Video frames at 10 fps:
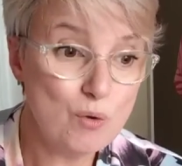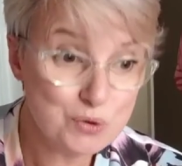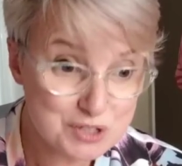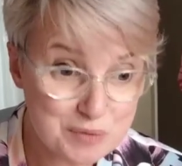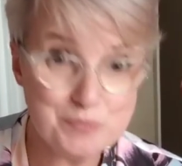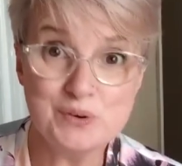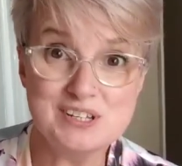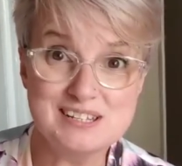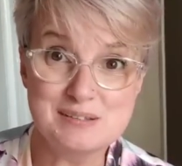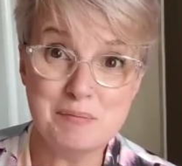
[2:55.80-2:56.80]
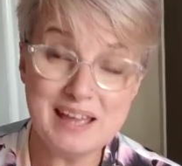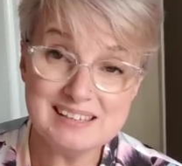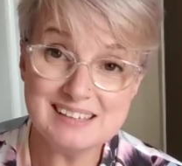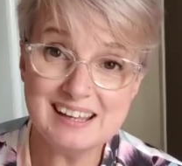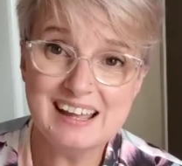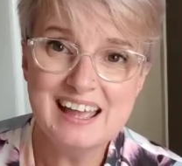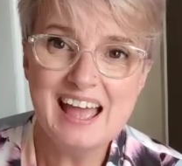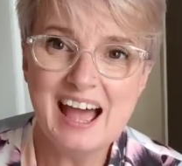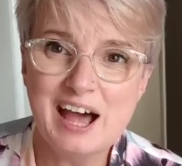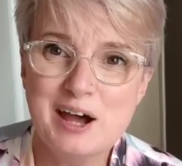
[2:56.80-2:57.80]
autumn, which is amazing.
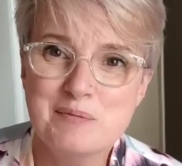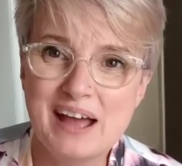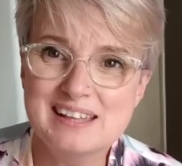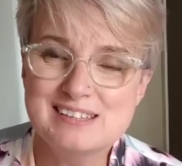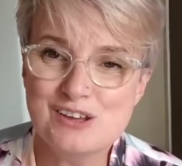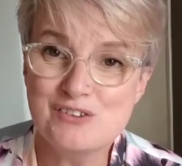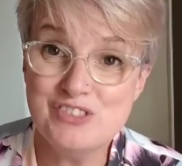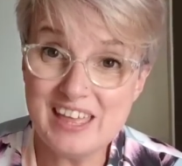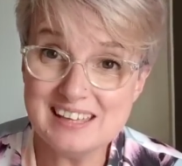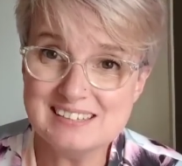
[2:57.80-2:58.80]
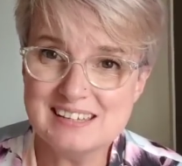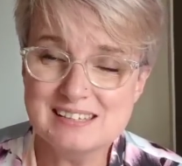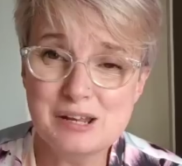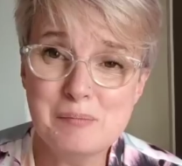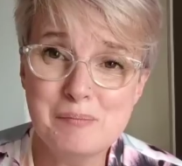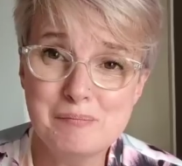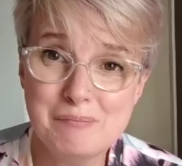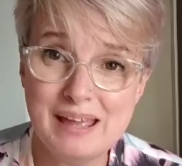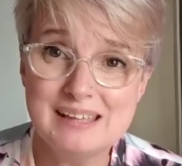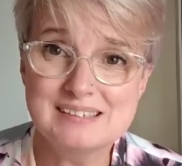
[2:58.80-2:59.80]
And so this is an
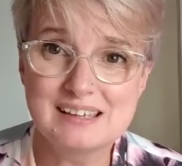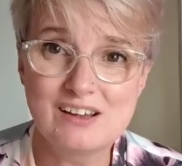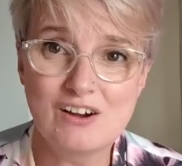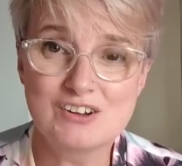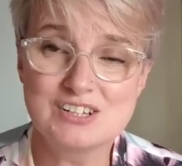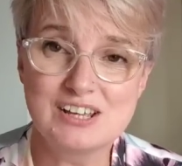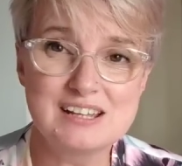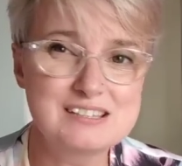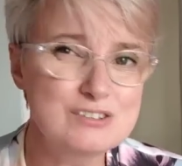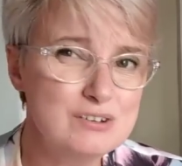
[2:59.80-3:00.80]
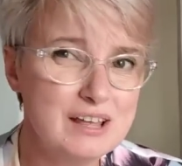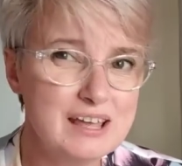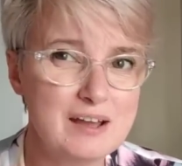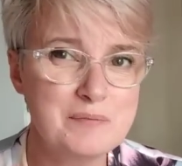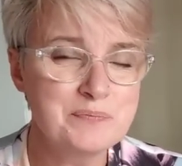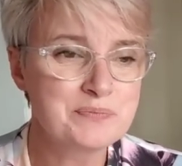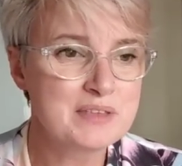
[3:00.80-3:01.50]
amazing cardigan. It's sort of like a